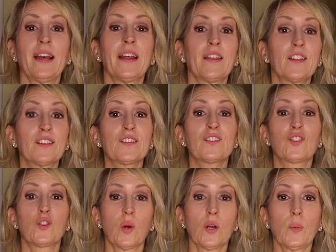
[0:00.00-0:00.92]
This
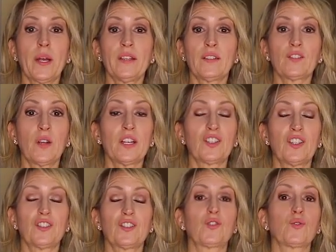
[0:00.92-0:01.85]
doorway
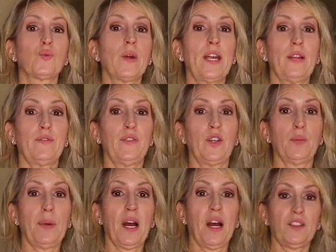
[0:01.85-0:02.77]
stretch is great for
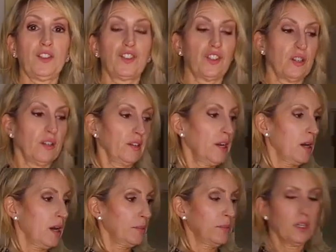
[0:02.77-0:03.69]
your posture.
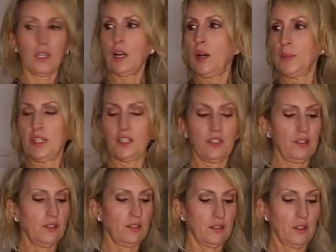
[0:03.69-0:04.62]
Now I'm going to come into
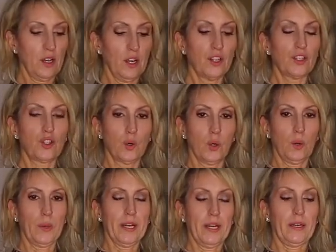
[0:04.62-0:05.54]
this
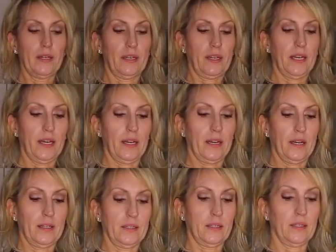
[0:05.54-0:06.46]
doorway
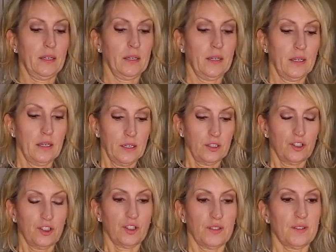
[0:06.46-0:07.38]
and
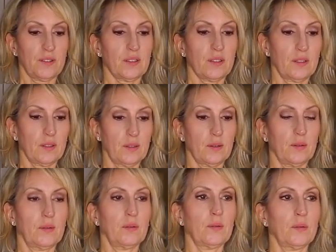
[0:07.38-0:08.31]
just
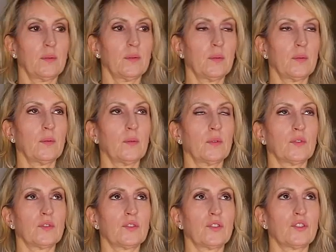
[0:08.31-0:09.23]

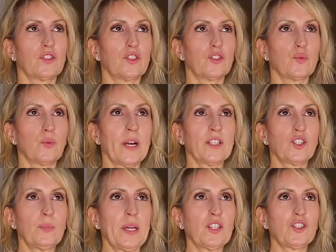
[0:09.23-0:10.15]

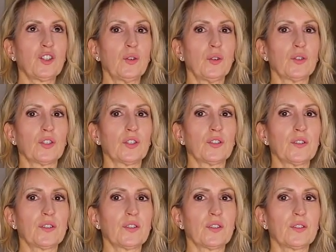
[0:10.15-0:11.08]
stretch my
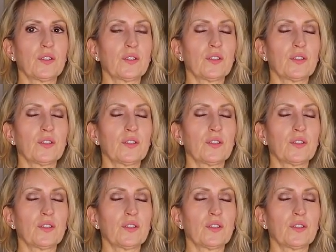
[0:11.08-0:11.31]
shoulders.